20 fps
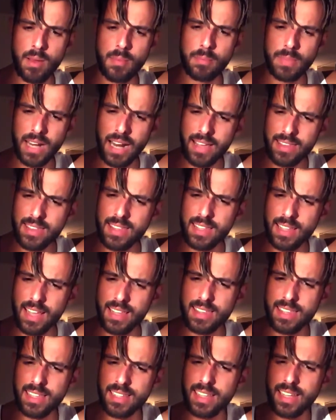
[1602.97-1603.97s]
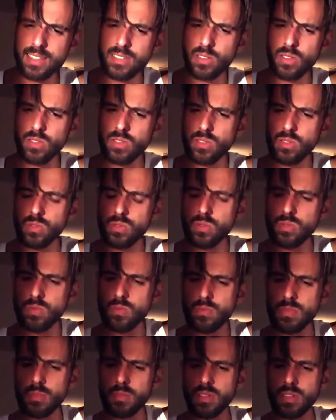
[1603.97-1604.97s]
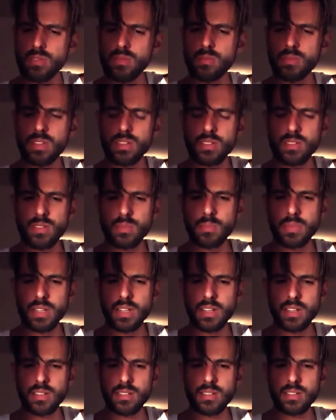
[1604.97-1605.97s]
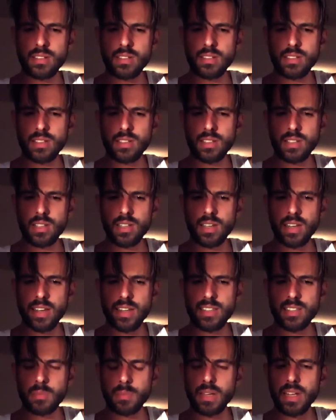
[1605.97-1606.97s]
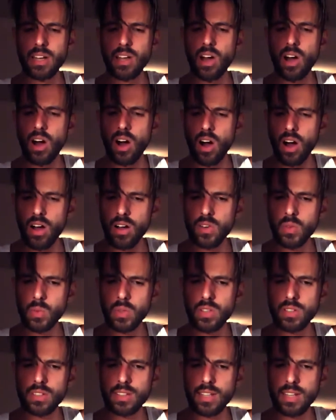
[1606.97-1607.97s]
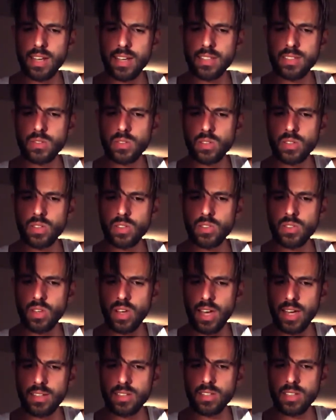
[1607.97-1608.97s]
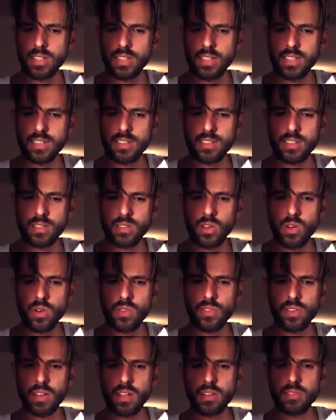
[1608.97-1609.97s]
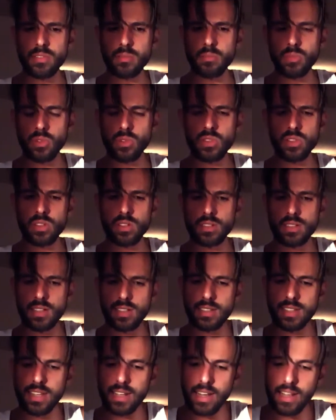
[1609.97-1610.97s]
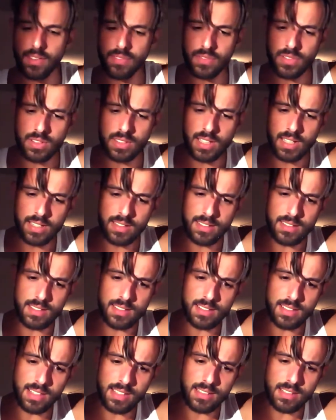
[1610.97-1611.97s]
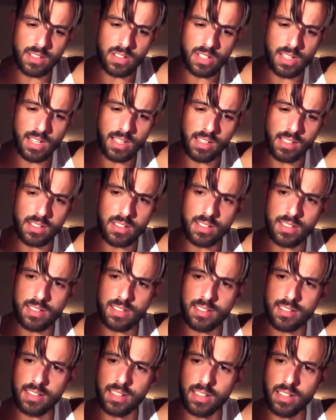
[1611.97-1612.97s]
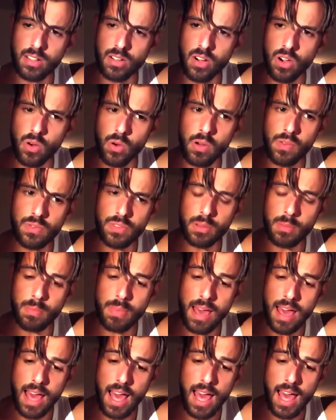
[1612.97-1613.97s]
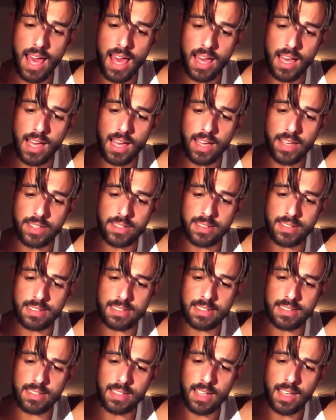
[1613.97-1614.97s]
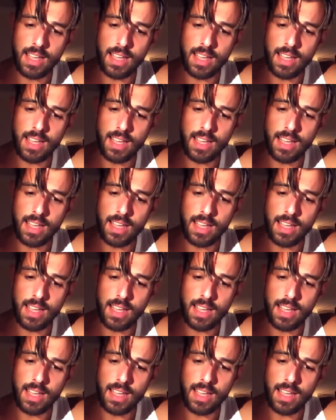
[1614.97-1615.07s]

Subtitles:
But I think that's also maybe it's been a hard one, the last one, because you had to let go of a lot of emotion, and then after that is the 6 of challenges, is let go of the past.